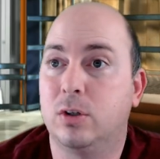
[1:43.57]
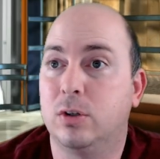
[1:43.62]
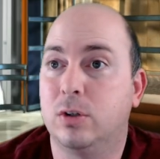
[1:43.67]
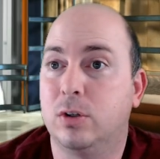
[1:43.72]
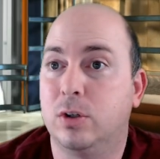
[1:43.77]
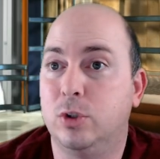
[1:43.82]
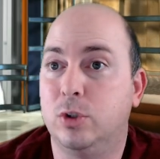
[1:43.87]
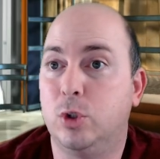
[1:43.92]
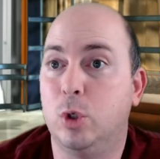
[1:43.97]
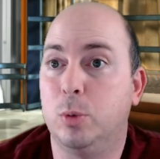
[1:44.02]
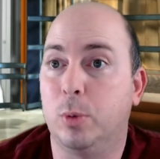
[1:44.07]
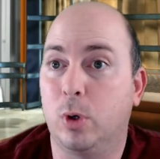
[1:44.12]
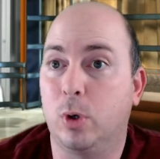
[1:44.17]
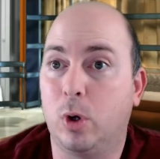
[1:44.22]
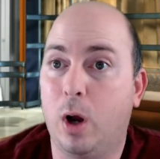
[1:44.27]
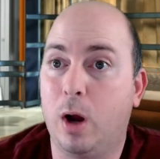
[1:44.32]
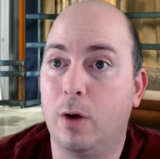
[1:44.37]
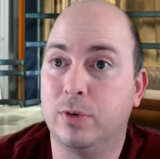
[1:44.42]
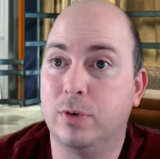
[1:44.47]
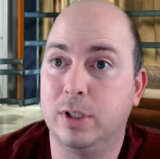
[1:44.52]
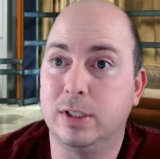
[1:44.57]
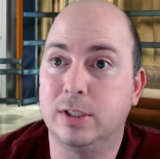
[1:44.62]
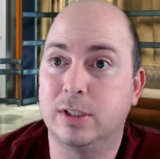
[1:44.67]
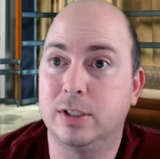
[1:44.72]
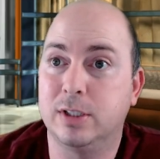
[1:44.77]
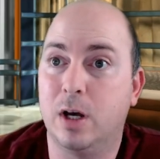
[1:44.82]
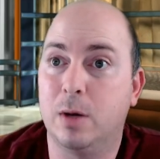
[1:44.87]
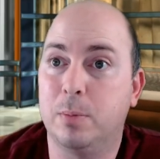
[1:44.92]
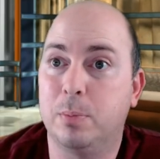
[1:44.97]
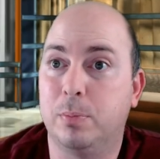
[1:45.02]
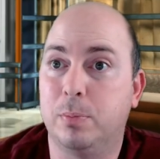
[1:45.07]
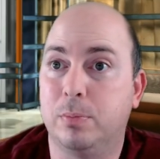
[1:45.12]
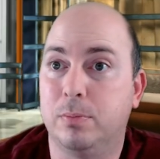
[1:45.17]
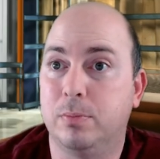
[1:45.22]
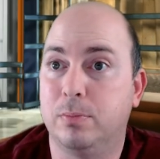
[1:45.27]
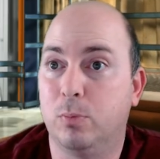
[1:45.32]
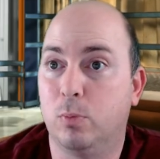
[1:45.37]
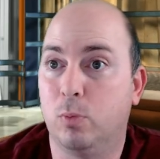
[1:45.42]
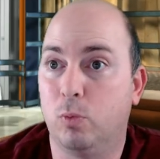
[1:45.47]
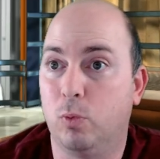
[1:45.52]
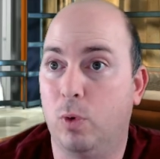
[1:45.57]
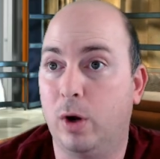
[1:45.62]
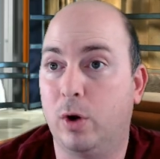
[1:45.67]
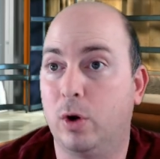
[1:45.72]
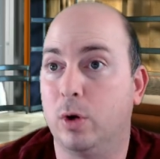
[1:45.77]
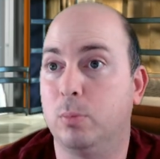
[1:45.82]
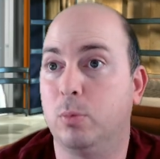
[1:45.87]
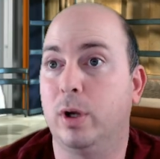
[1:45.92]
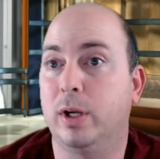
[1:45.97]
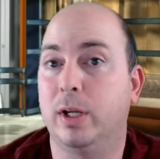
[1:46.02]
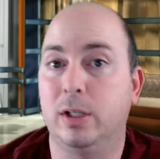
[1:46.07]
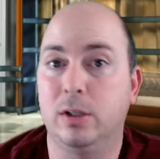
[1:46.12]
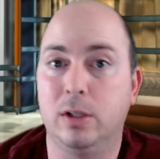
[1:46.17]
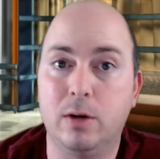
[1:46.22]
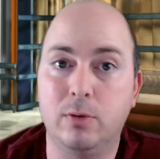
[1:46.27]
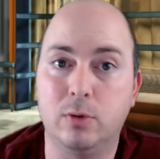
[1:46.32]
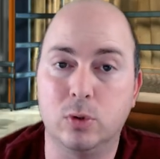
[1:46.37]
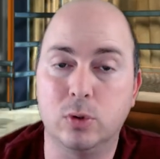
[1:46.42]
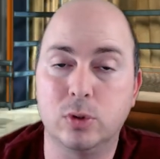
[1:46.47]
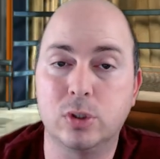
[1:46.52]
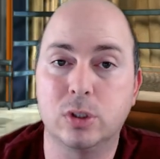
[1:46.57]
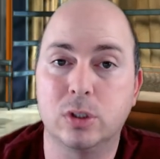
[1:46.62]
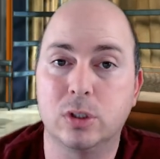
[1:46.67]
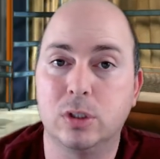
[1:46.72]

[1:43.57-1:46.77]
Consumer confidence is up record-breaking levels.